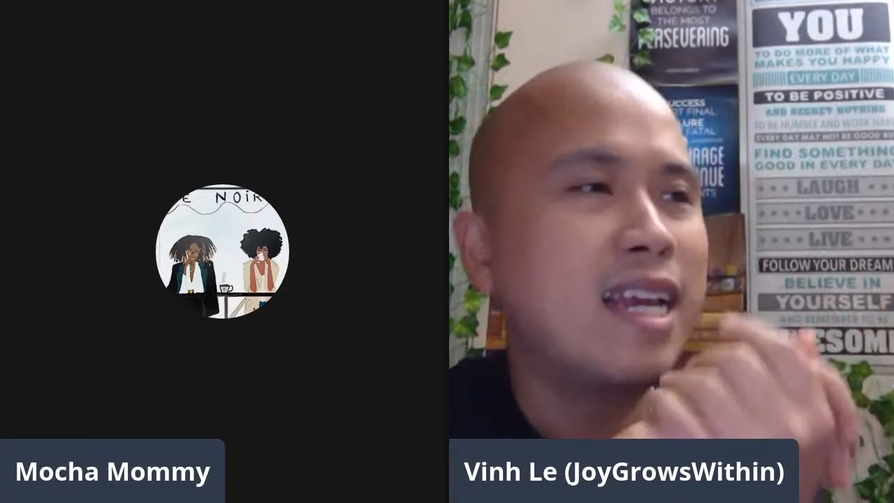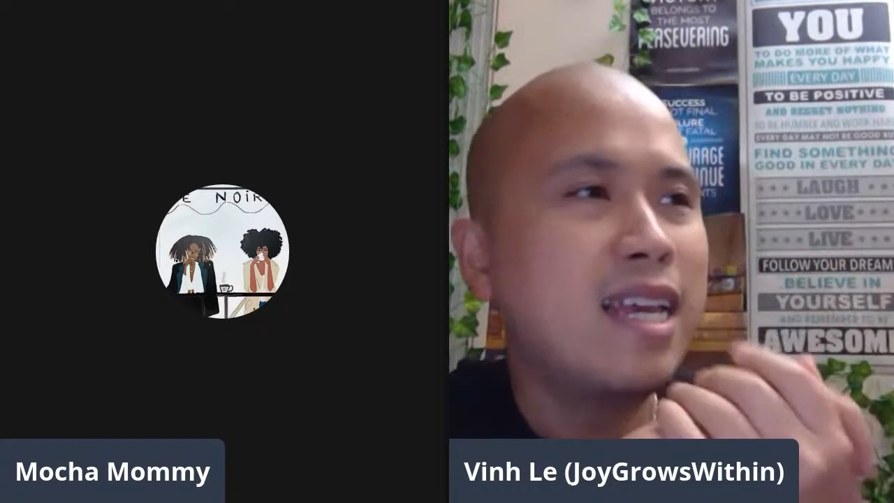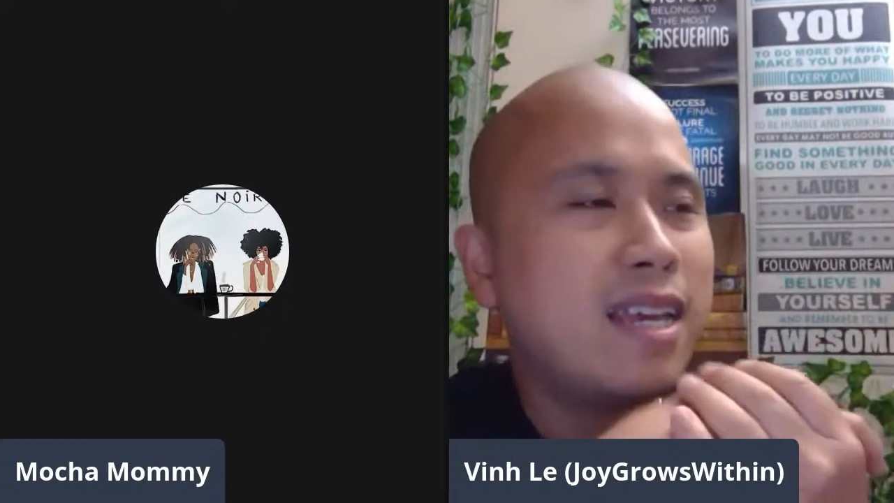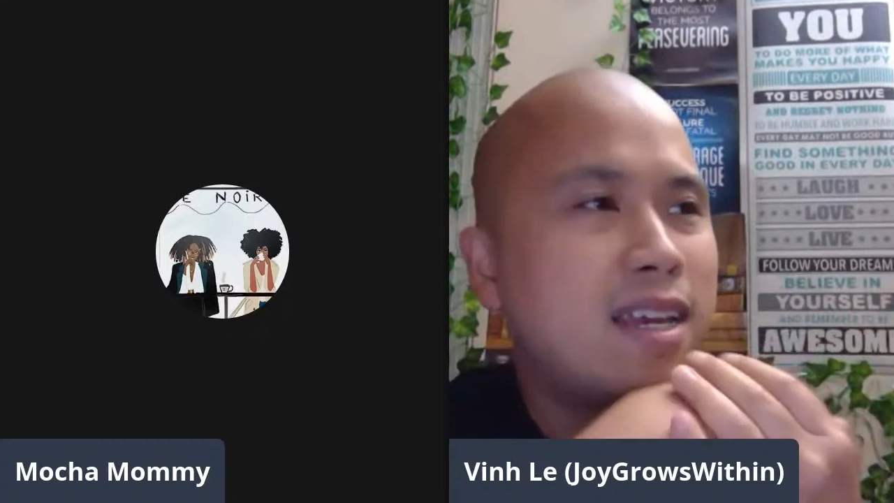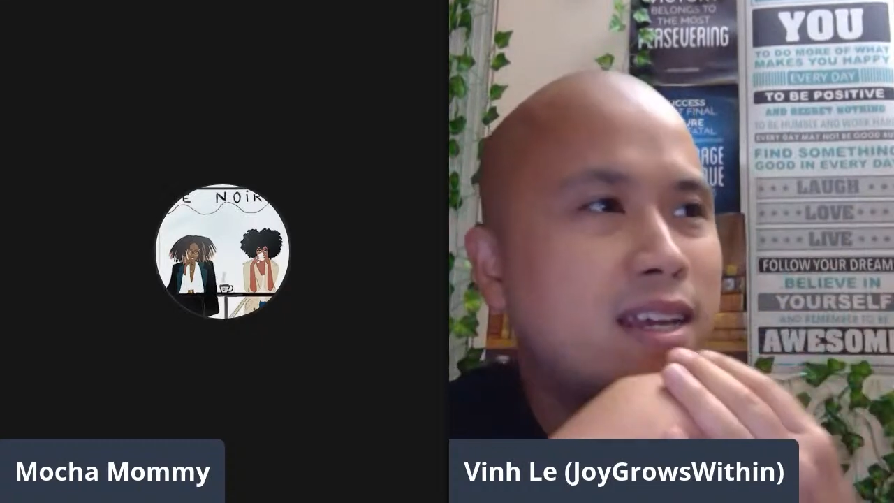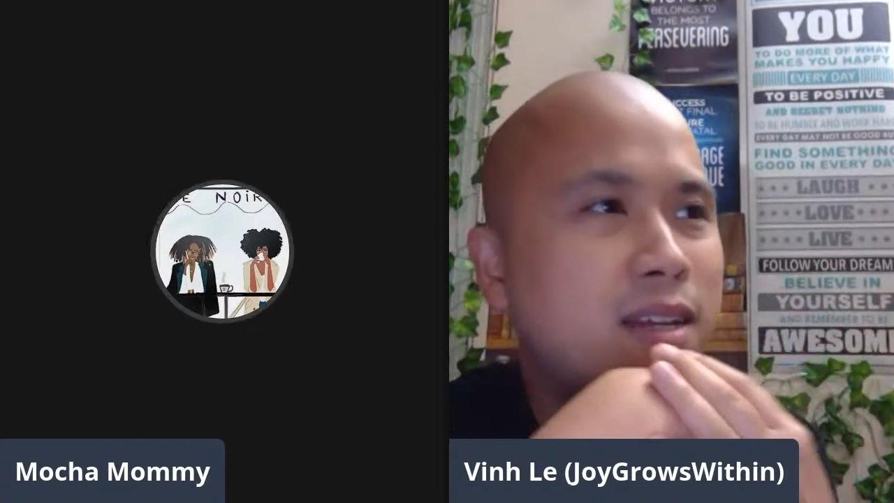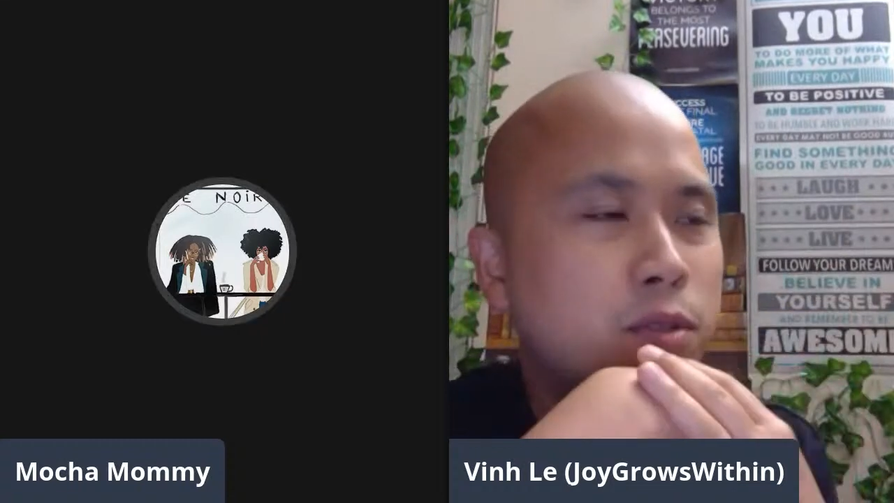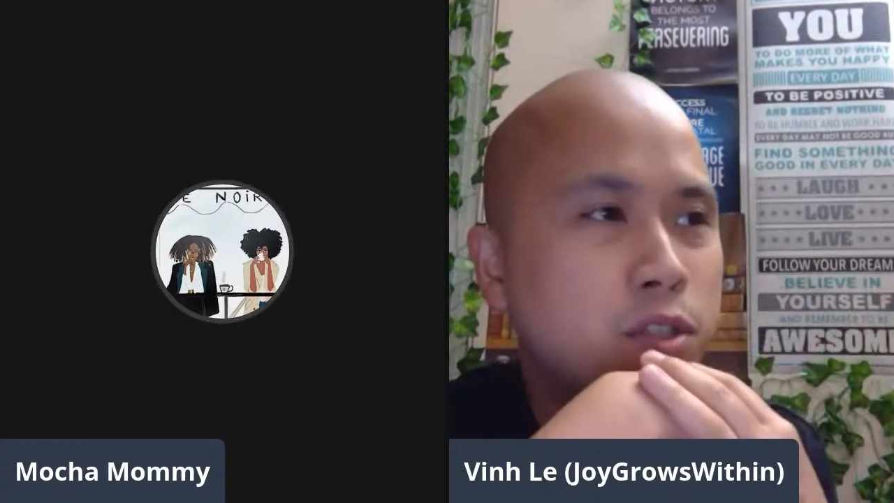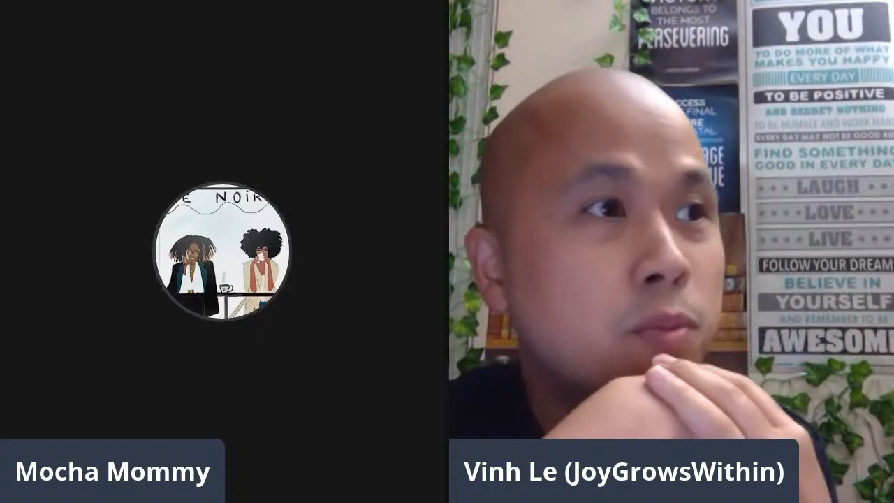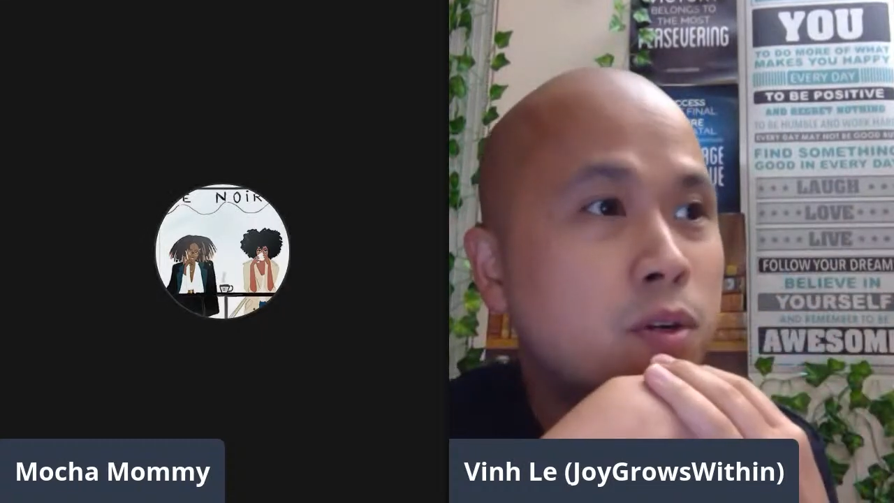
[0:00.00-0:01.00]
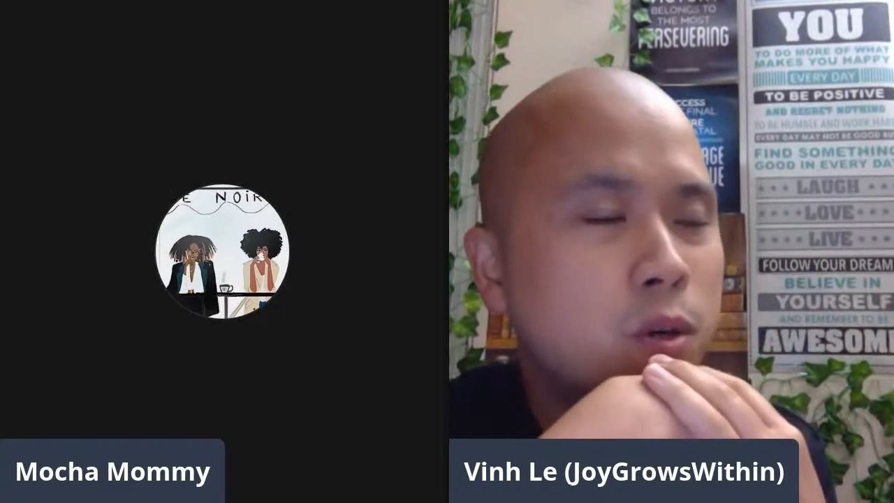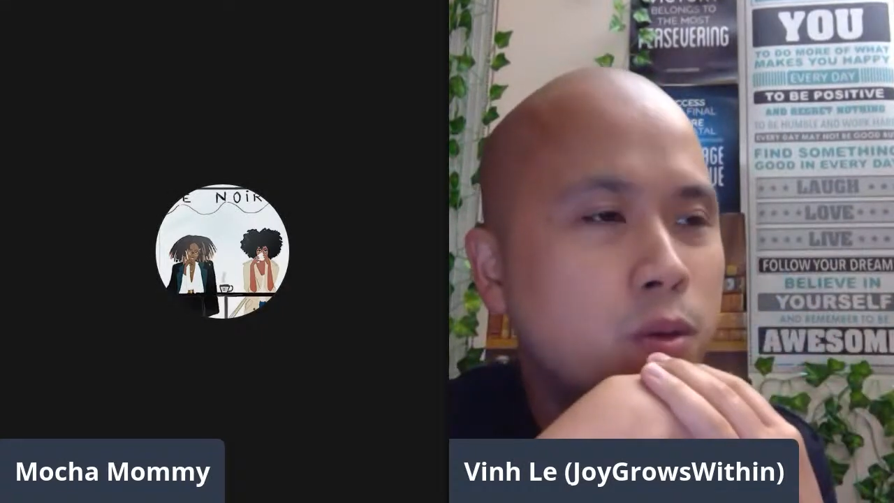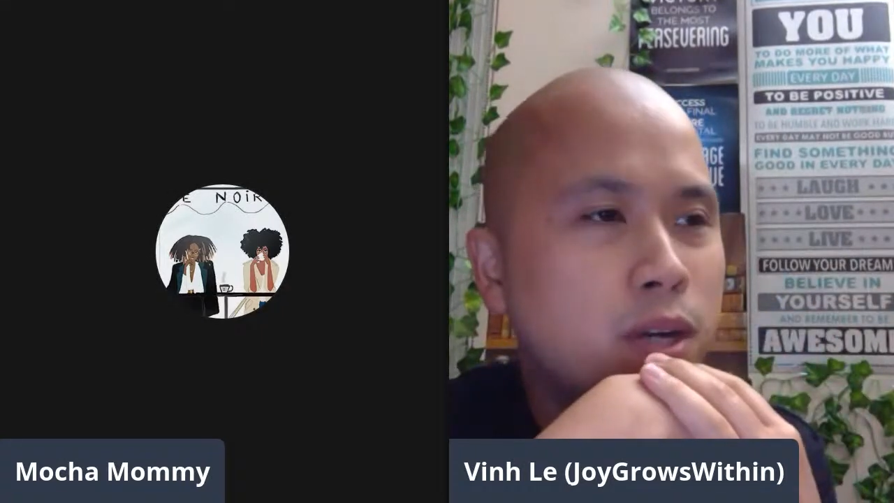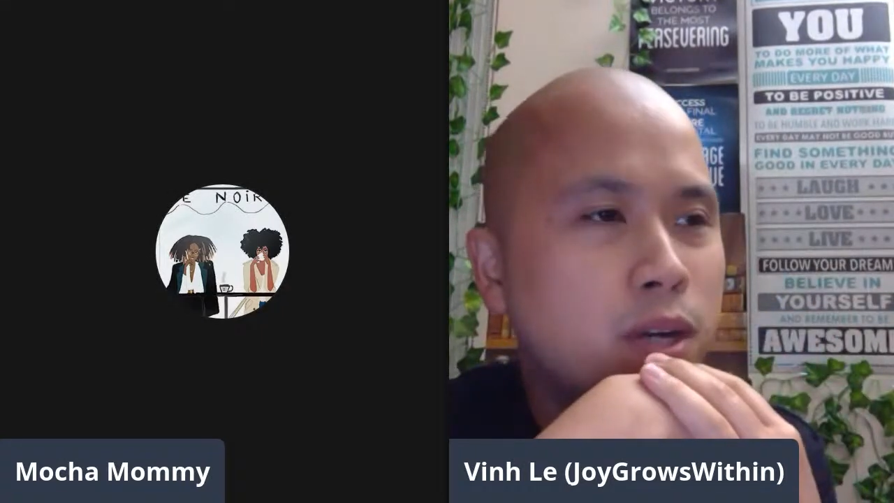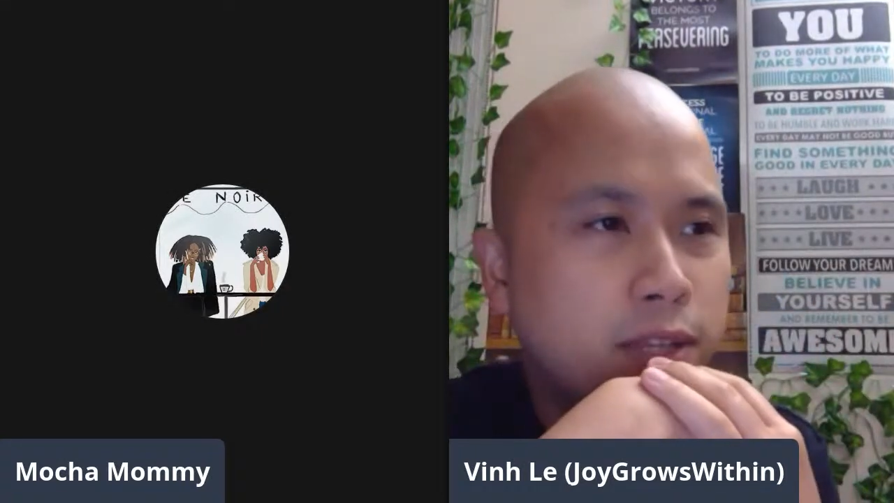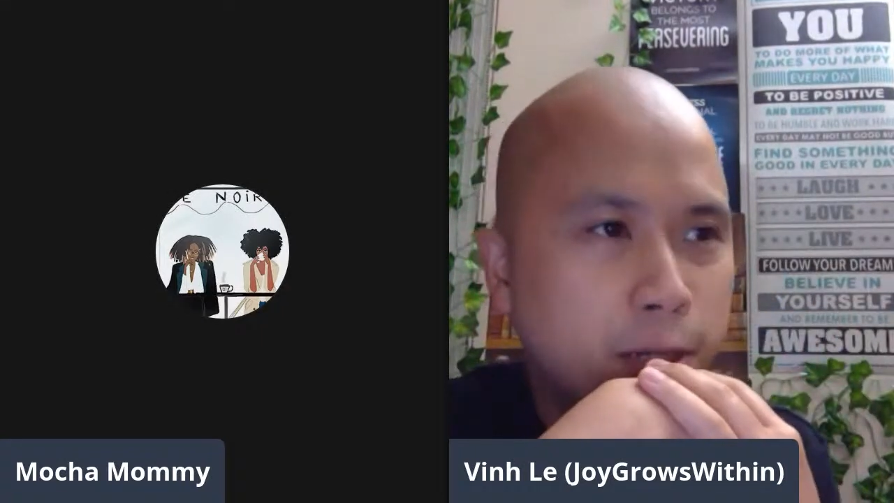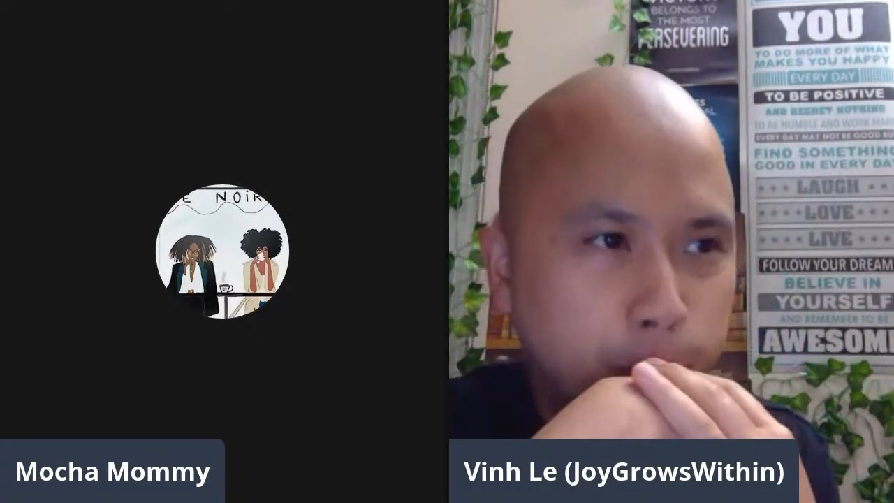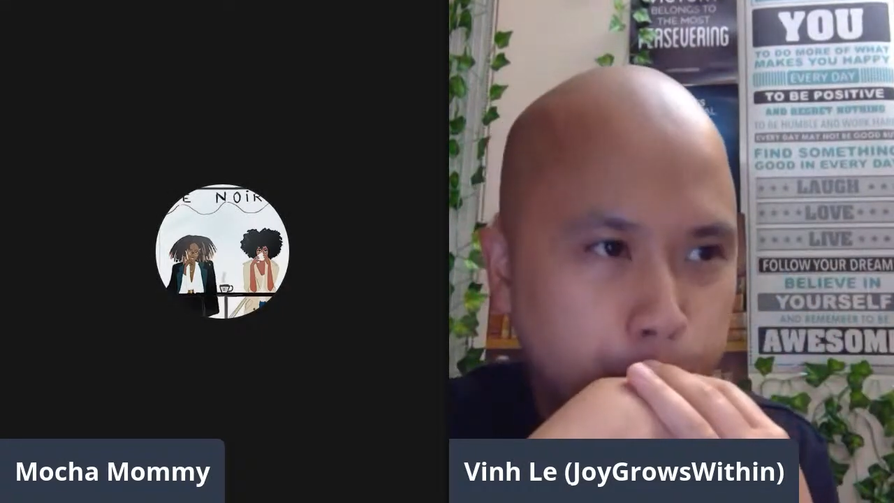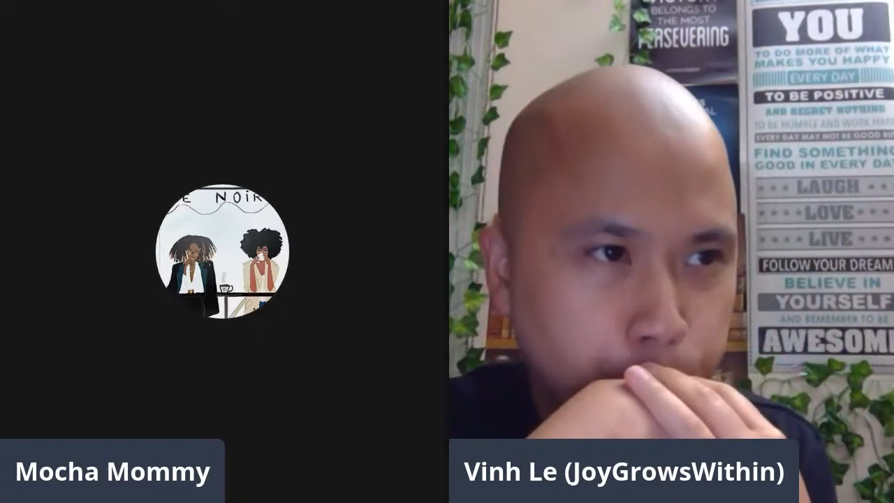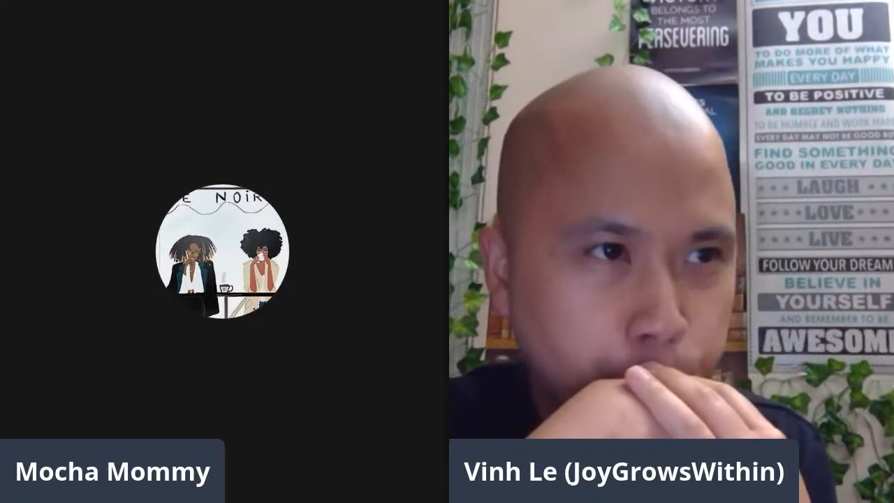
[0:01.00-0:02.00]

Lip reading: it was super cold out there.